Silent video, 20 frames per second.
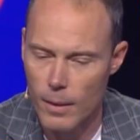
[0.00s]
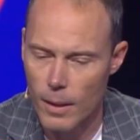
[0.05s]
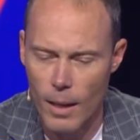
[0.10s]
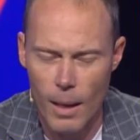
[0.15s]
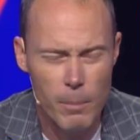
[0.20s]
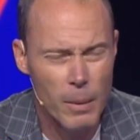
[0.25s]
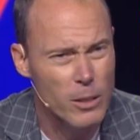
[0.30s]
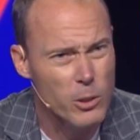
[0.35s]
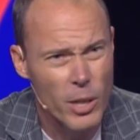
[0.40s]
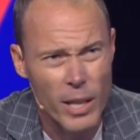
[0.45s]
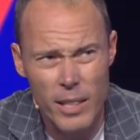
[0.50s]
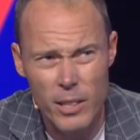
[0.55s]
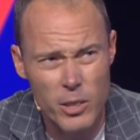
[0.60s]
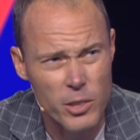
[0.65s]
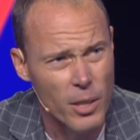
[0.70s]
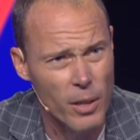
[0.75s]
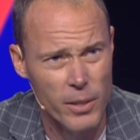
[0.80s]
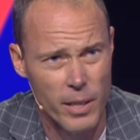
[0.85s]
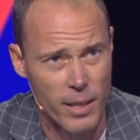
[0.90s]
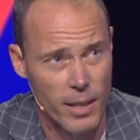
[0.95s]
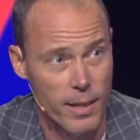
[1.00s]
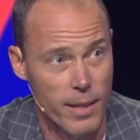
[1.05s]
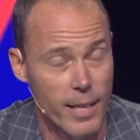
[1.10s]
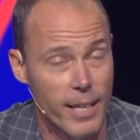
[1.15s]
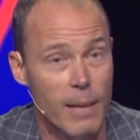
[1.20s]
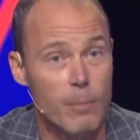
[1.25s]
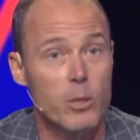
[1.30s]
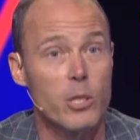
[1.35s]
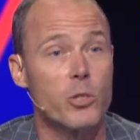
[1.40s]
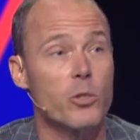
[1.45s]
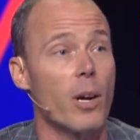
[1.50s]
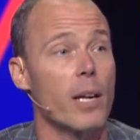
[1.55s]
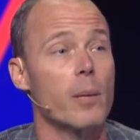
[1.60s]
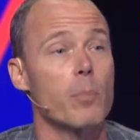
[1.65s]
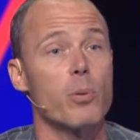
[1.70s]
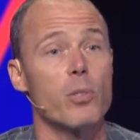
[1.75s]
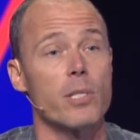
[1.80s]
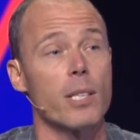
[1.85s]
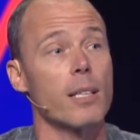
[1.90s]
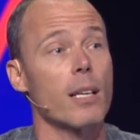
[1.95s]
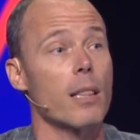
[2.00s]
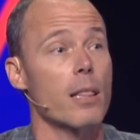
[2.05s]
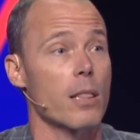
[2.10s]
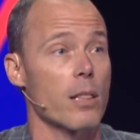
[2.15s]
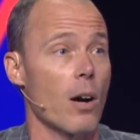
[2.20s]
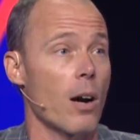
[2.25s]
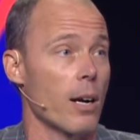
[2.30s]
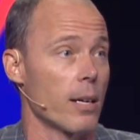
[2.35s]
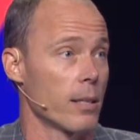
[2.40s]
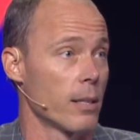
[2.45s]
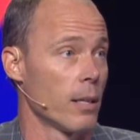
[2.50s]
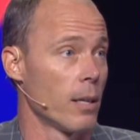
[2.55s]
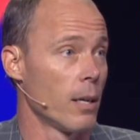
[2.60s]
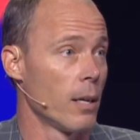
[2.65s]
I'm not trying to start anything. I'm just trying to present a thought.